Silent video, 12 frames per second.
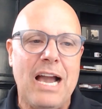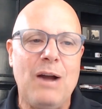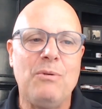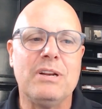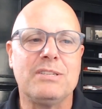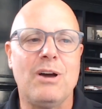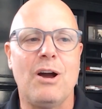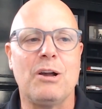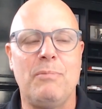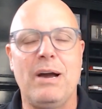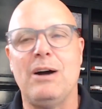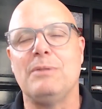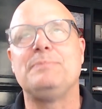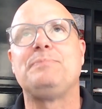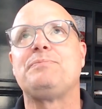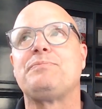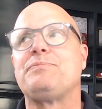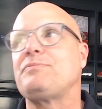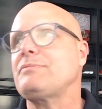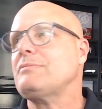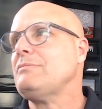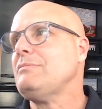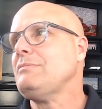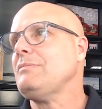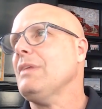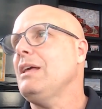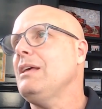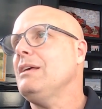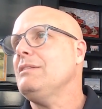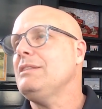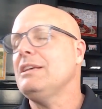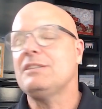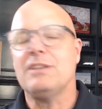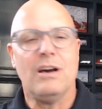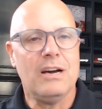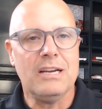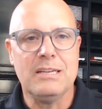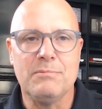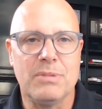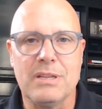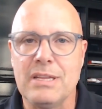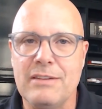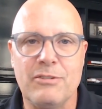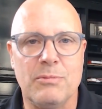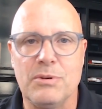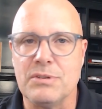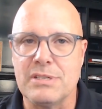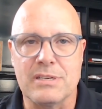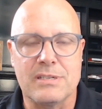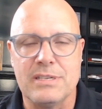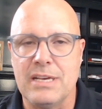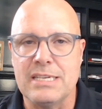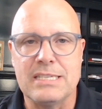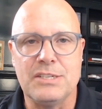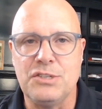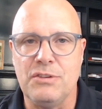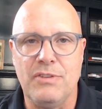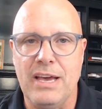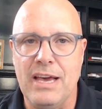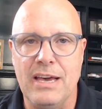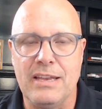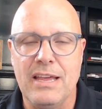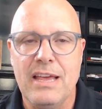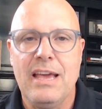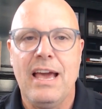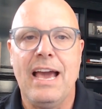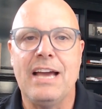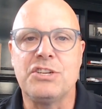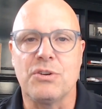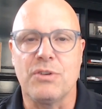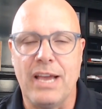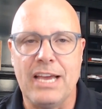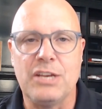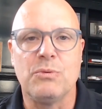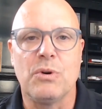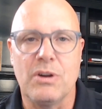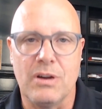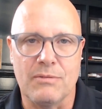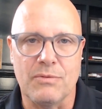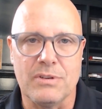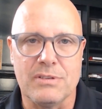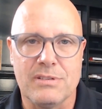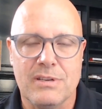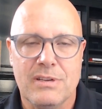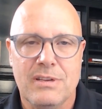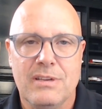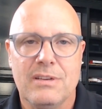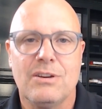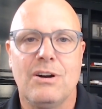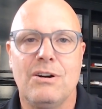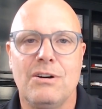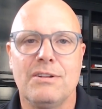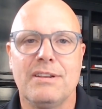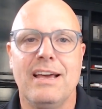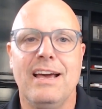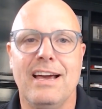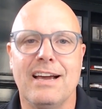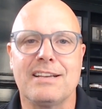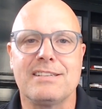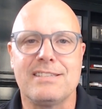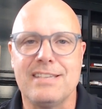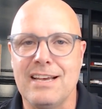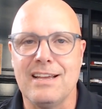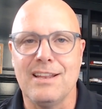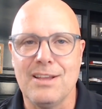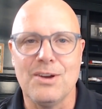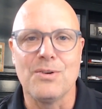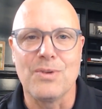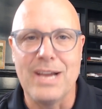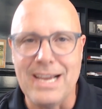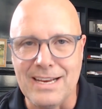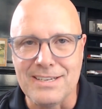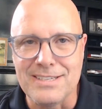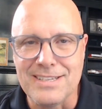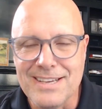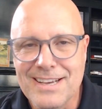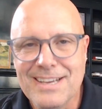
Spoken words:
I want to talk about this unbelievable success that you've had at your annual conference called Accelerate.